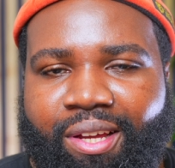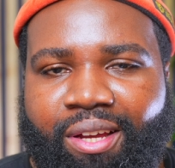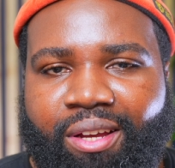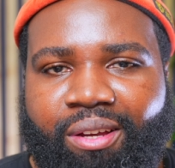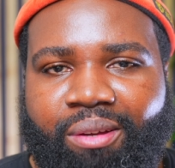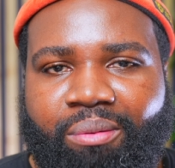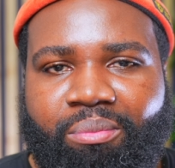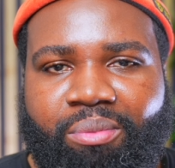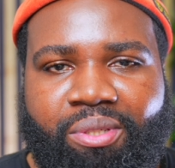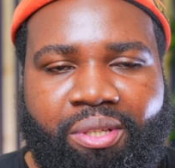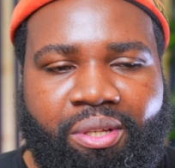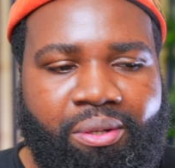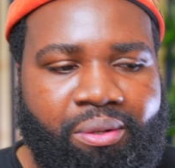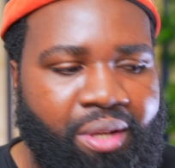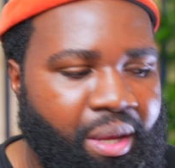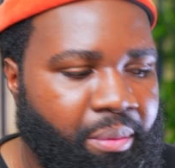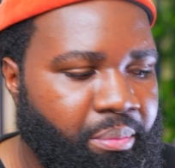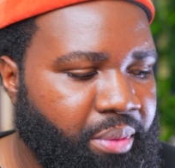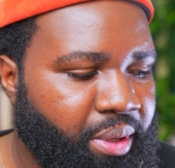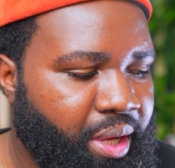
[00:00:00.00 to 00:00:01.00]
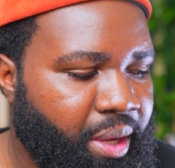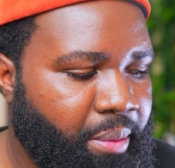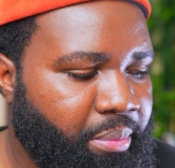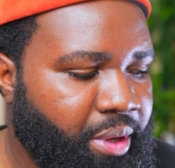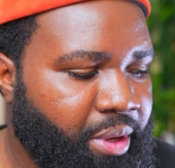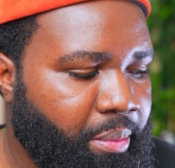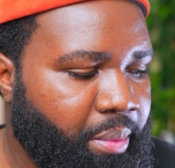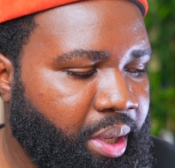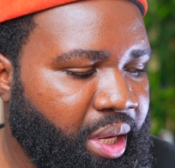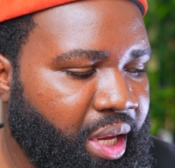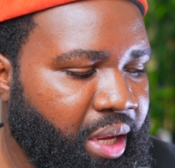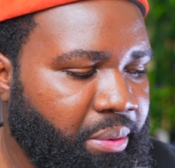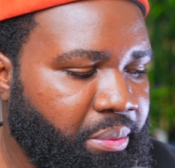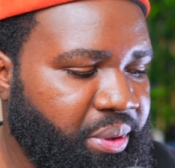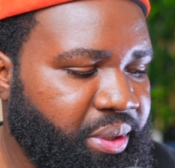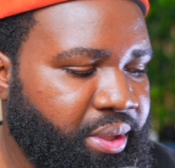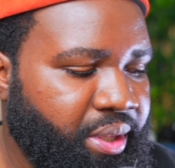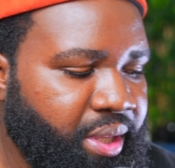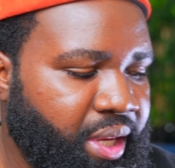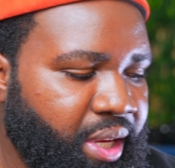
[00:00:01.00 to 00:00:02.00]
Um, so I'm, I'm coming
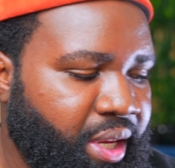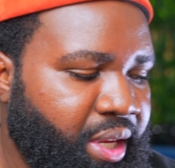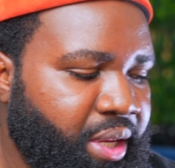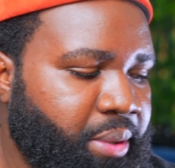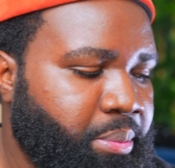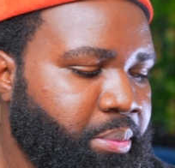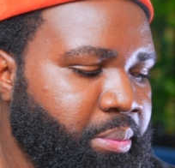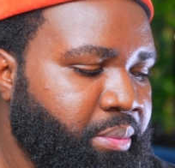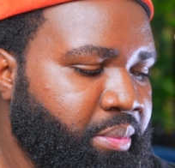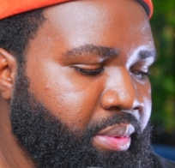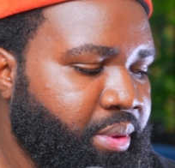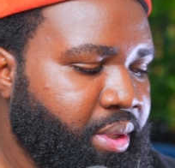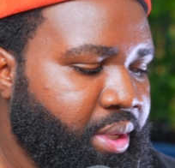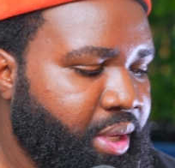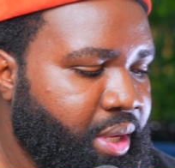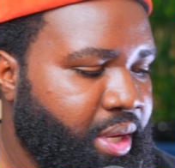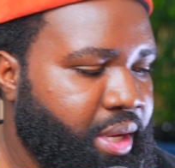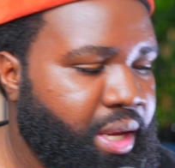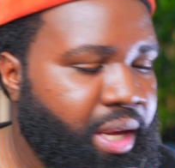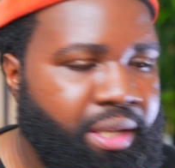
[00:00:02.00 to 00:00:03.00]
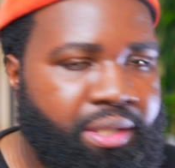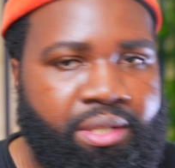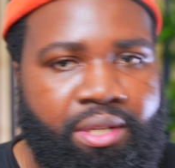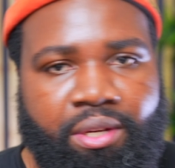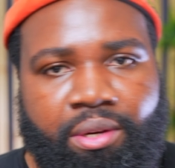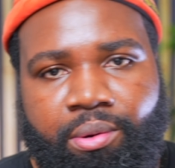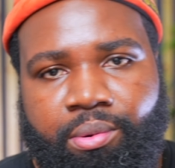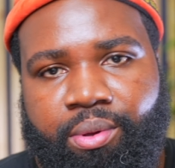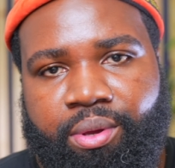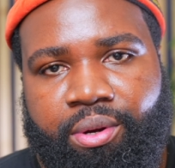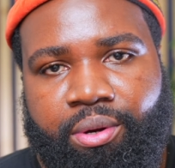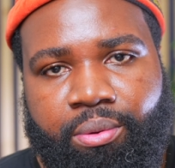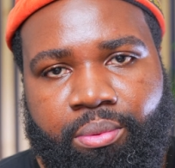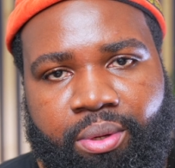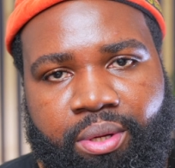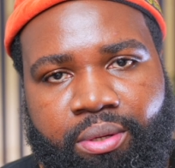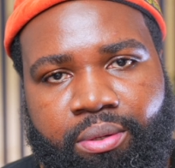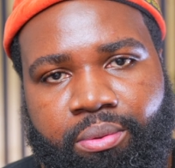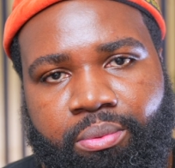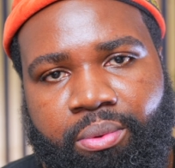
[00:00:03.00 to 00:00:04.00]
out with a content
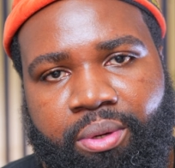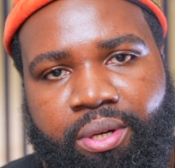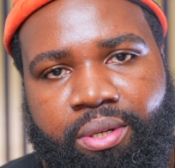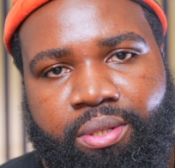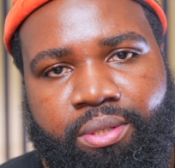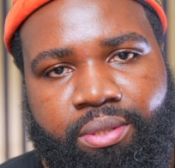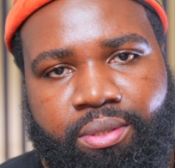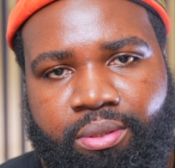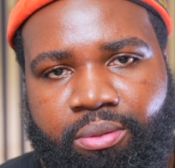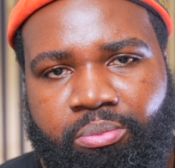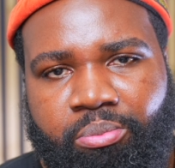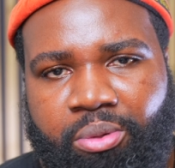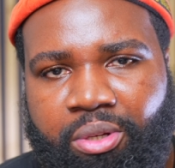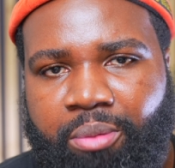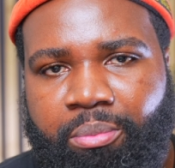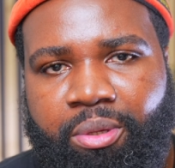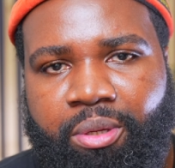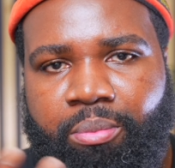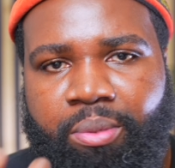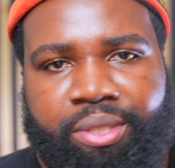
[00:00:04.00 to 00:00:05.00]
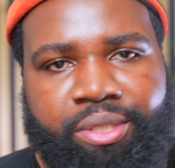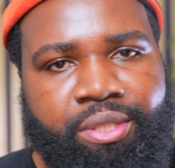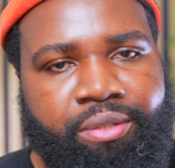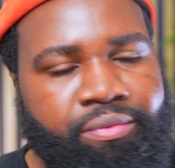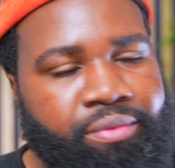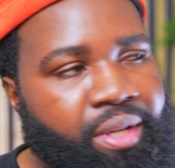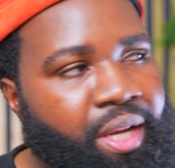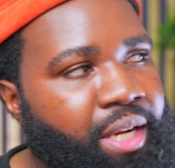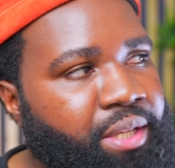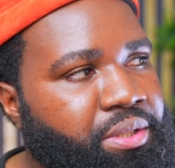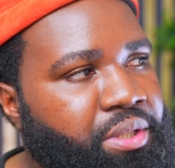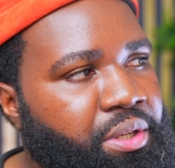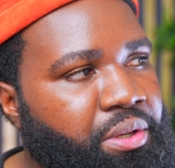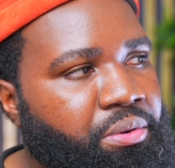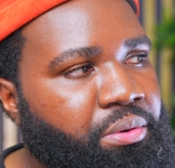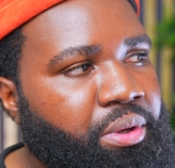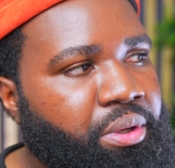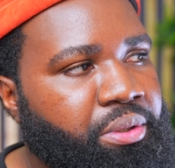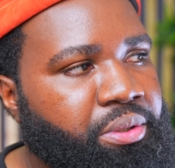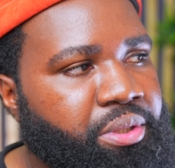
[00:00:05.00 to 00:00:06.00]
creator one where it's going to be a bunch of
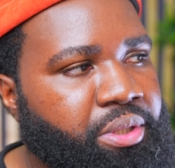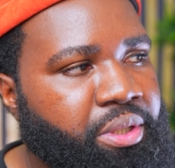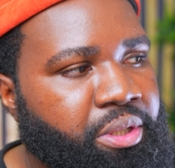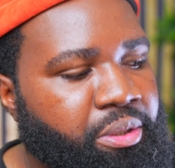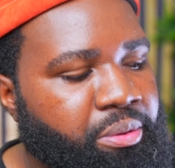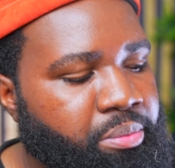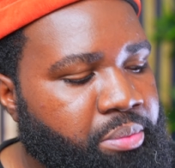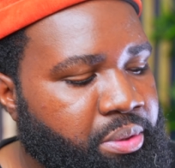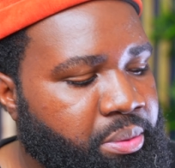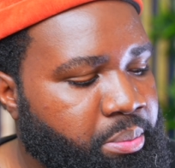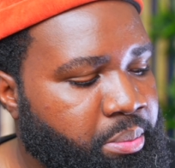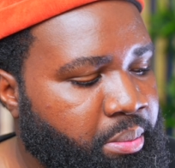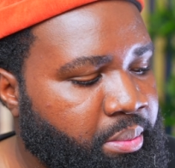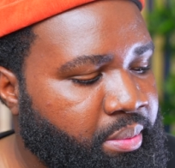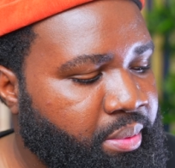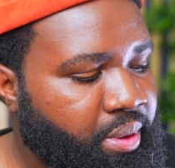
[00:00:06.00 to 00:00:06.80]
content creator terms.